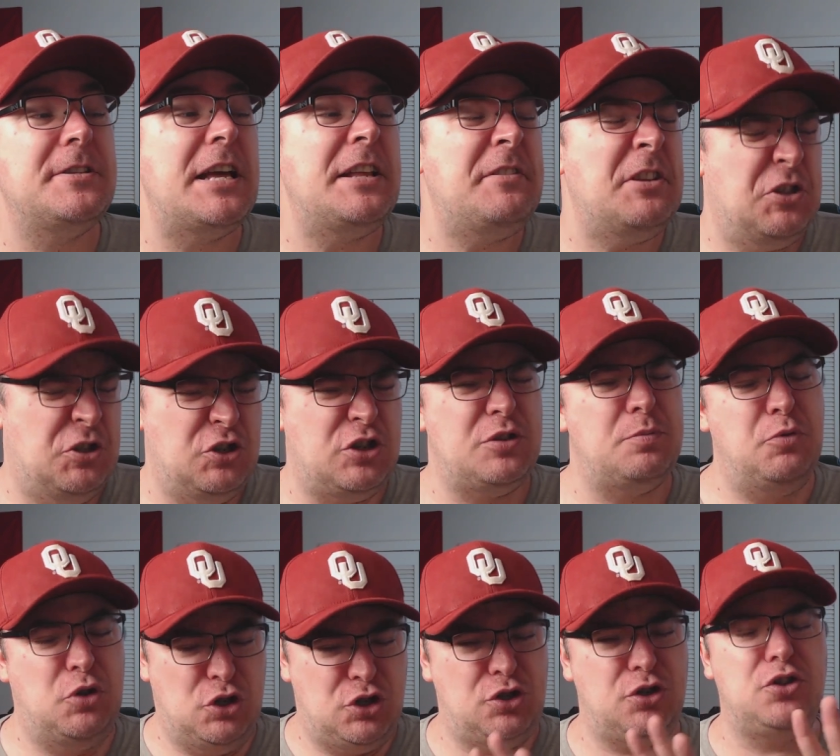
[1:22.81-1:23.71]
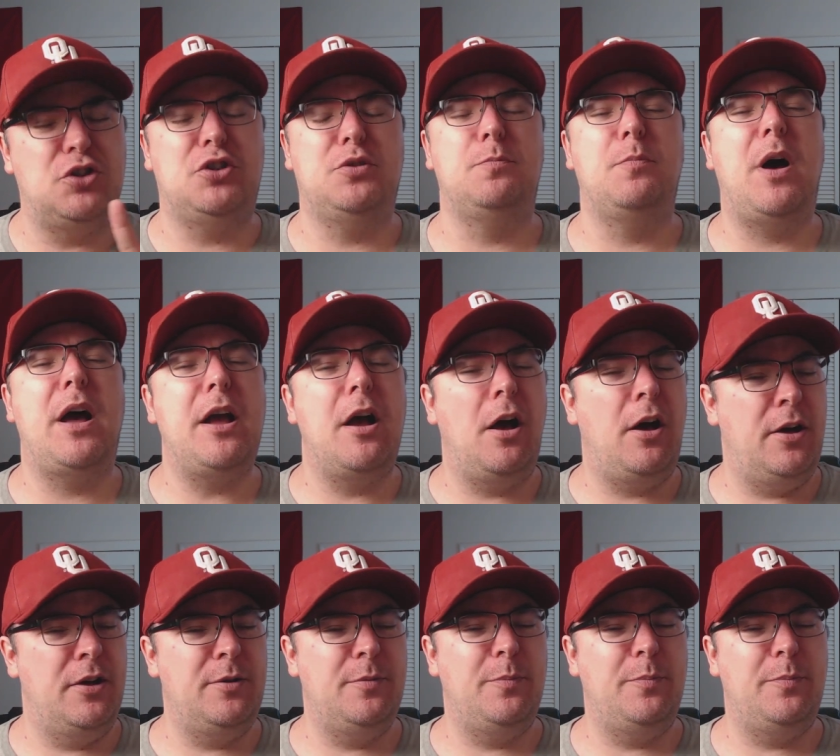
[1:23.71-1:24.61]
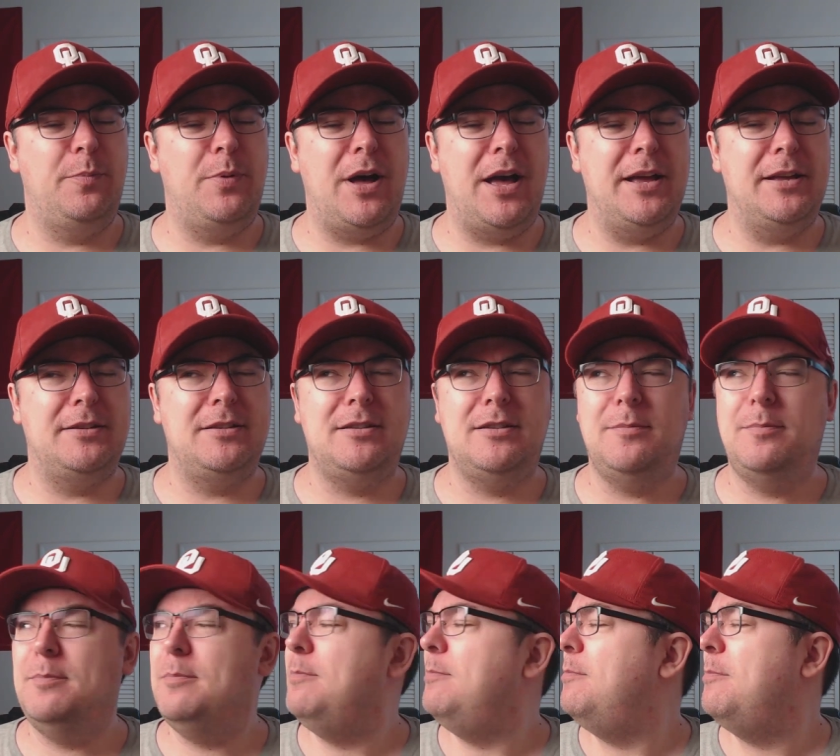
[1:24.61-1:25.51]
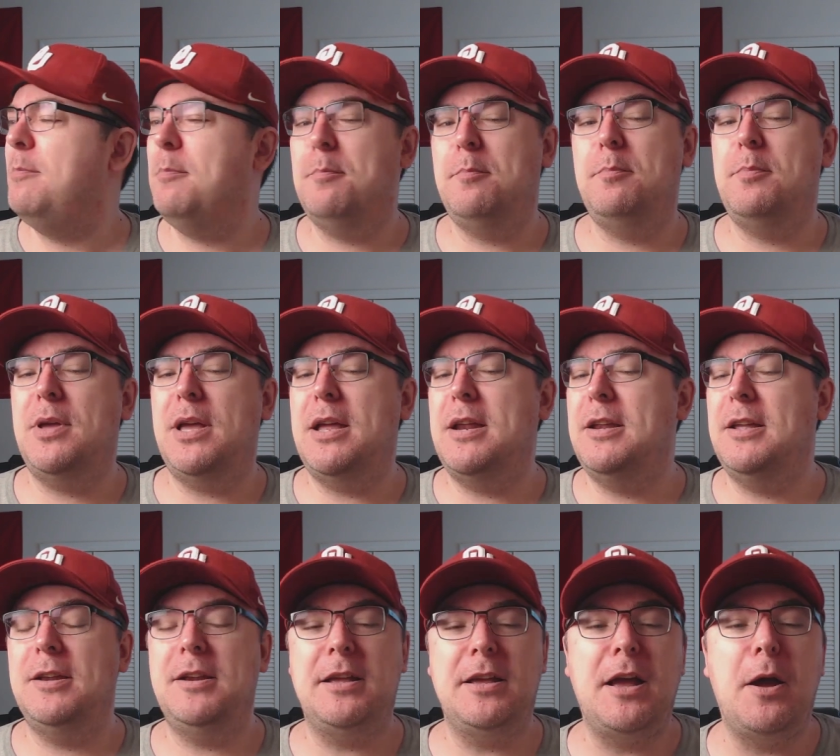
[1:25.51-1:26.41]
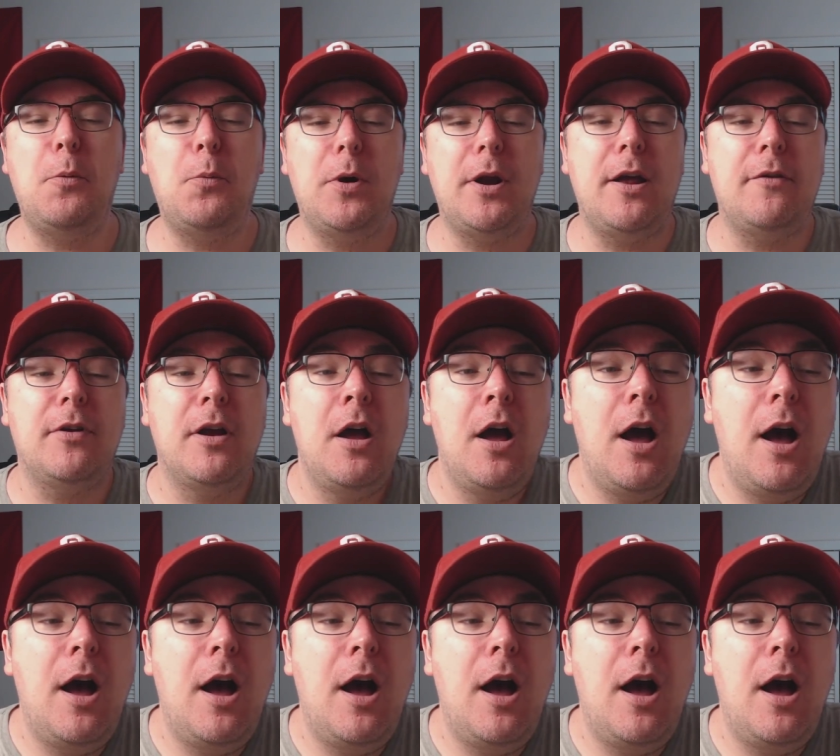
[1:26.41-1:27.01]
That, that just just just my unbiased opinion. Yeah, whatever.